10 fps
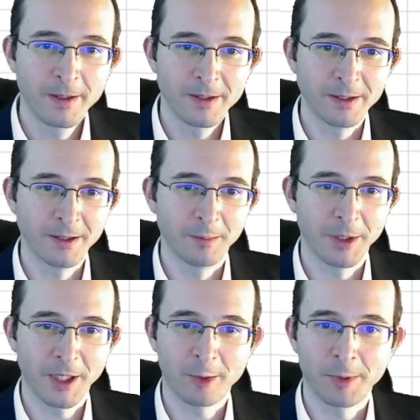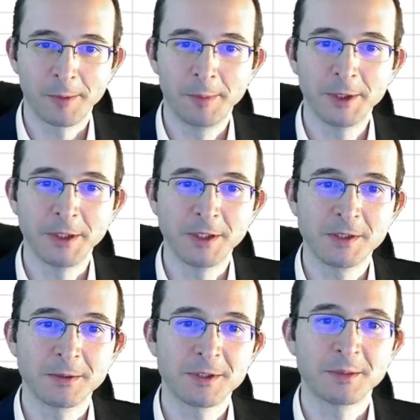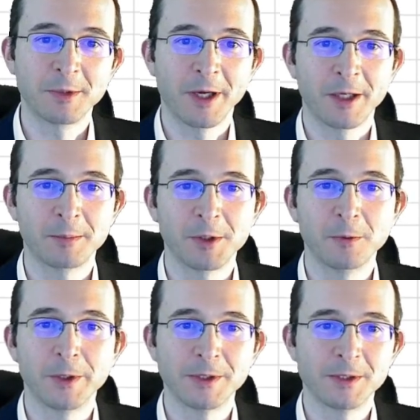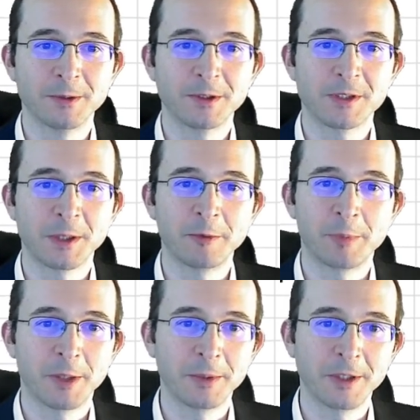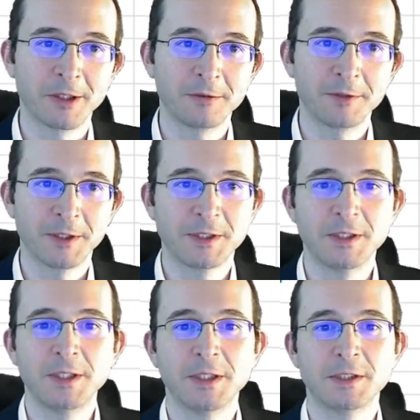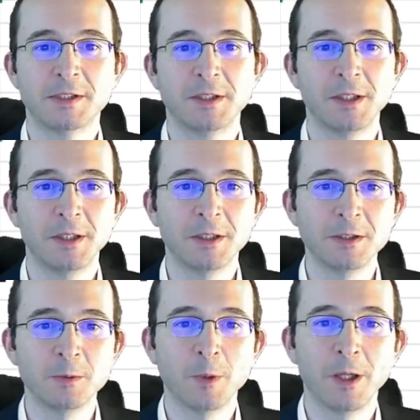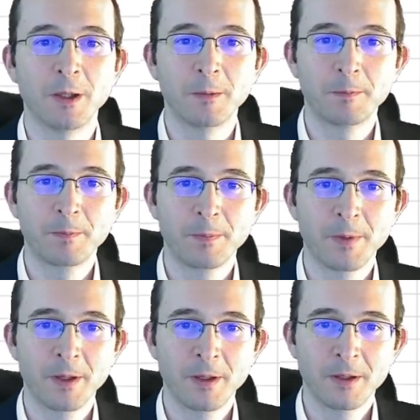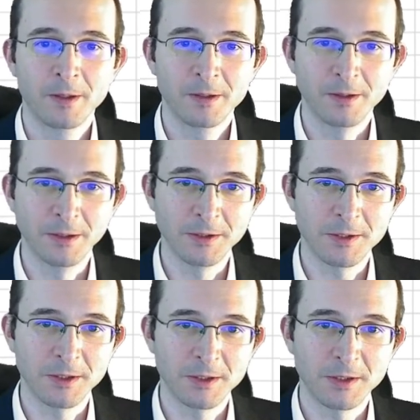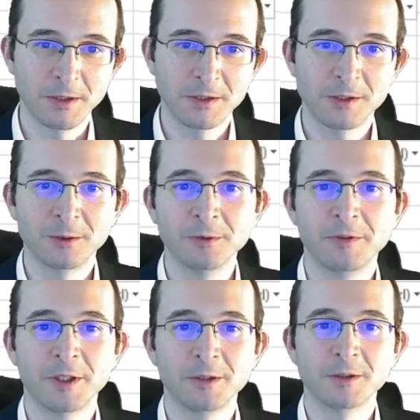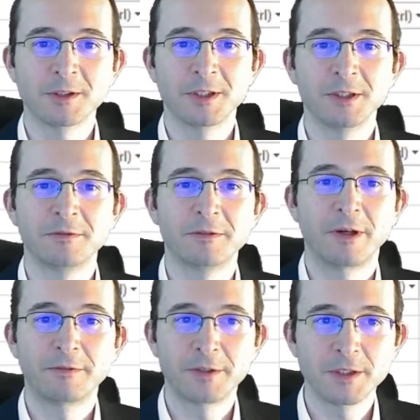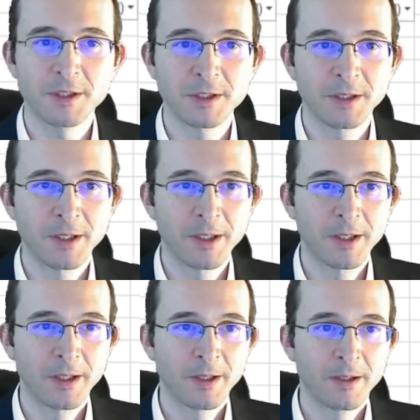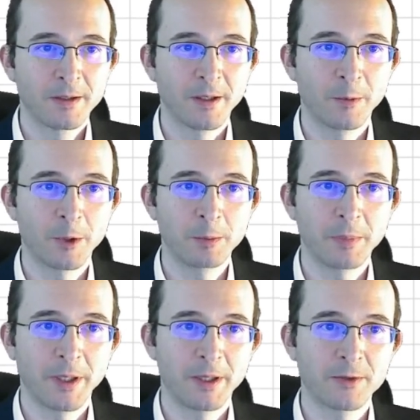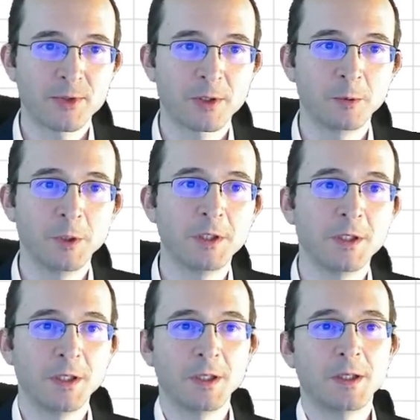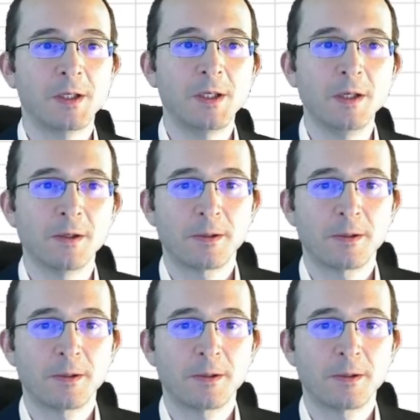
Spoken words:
But now our probabilities don't seem to add up to 1, so it looks like we've probably got to fix this state as well. Let's just set its old value aside for reference. Now what paths can we take here?